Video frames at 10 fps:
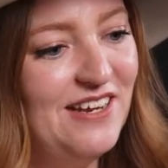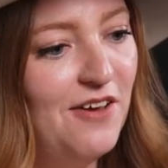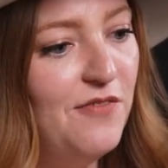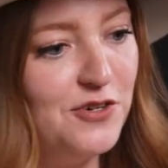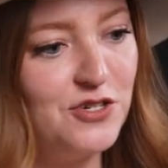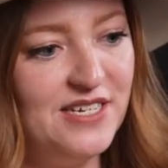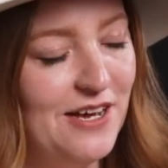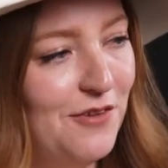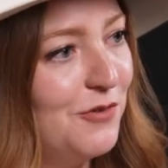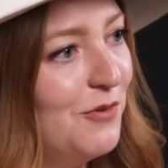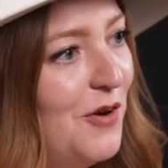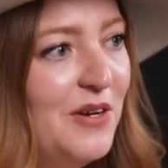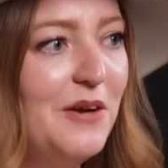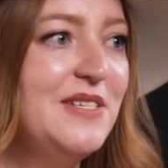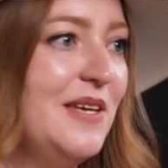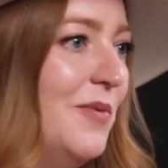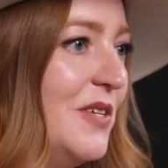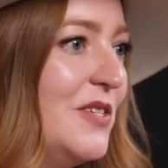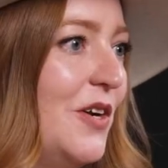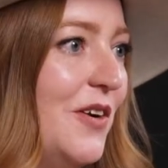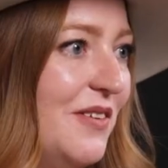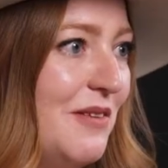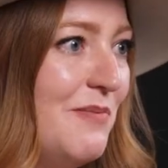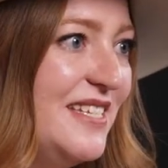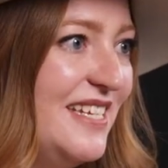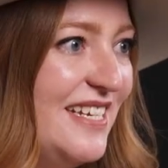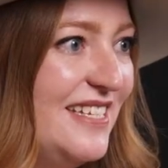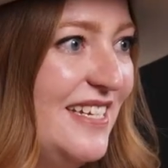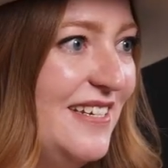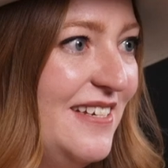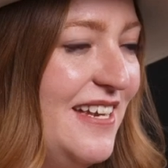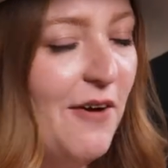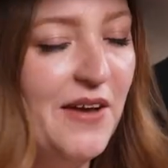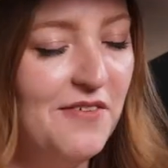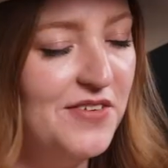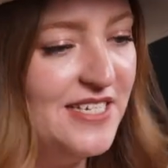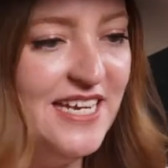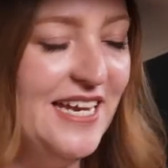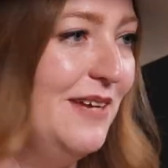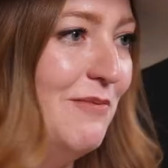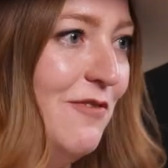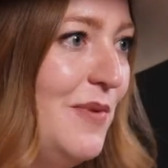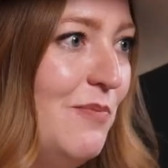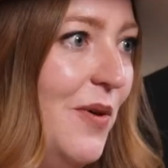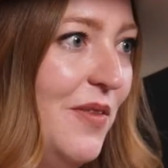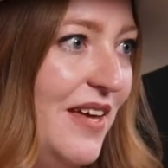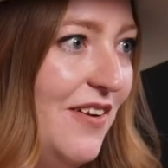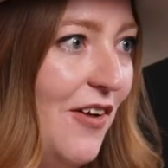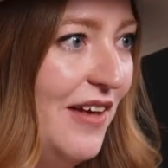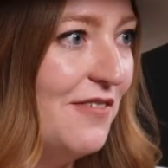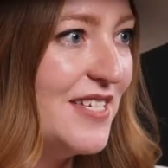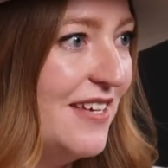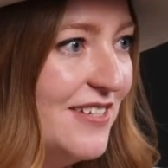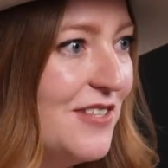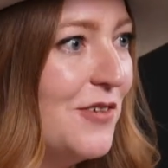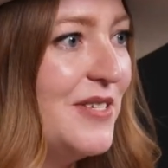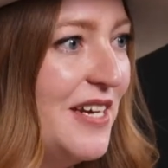eventually down the road, I was able to start the business, and now I have a team of people that all have skills in those